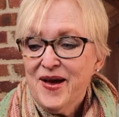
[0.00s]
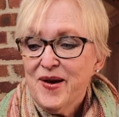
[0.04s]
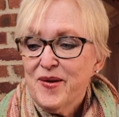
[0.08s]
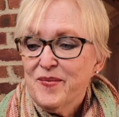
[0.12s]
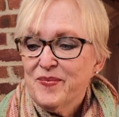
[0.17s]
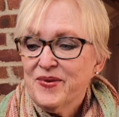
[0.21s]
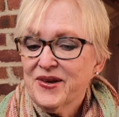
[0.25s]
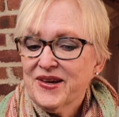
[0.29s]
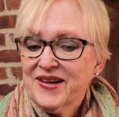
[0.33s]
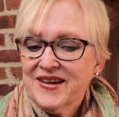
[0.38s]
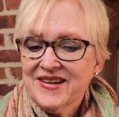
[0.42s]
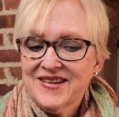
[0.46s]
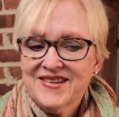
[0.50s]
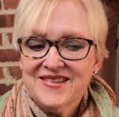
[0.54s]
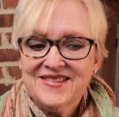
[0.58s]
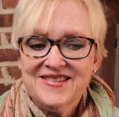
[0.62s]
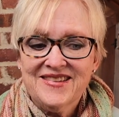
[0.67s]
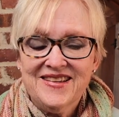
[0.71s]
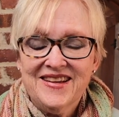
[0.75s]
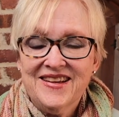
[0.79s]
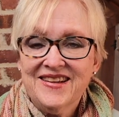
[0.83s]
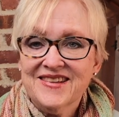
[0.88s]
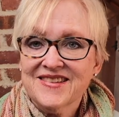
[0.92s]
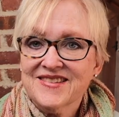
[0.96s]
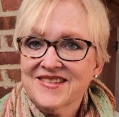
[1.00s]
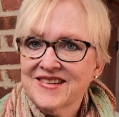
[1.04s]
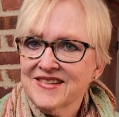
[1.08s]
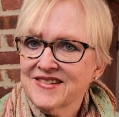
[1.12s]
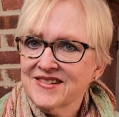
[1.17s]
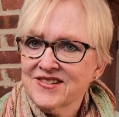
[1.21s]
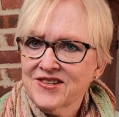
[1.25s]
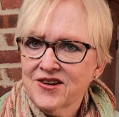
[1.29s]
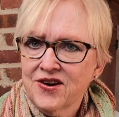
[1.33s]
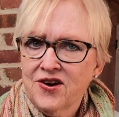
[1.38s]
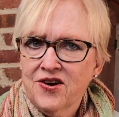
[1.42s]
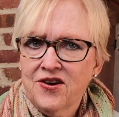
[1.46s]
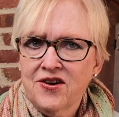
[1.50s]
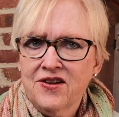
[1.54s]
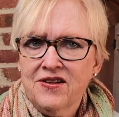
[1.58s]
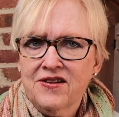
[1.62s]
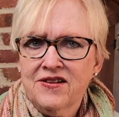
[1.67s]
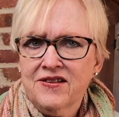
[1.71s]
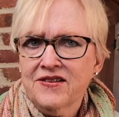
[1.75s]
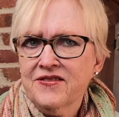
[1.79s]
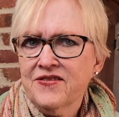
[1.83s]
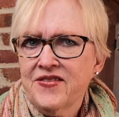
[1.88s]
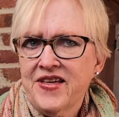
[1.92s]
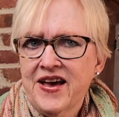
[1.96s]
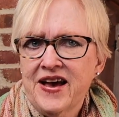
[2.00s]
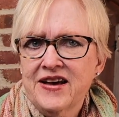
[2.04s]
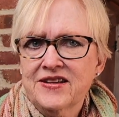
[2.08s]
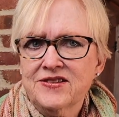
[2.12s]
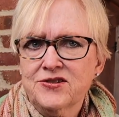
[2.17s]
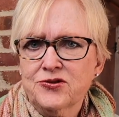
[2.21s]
because he is into all of that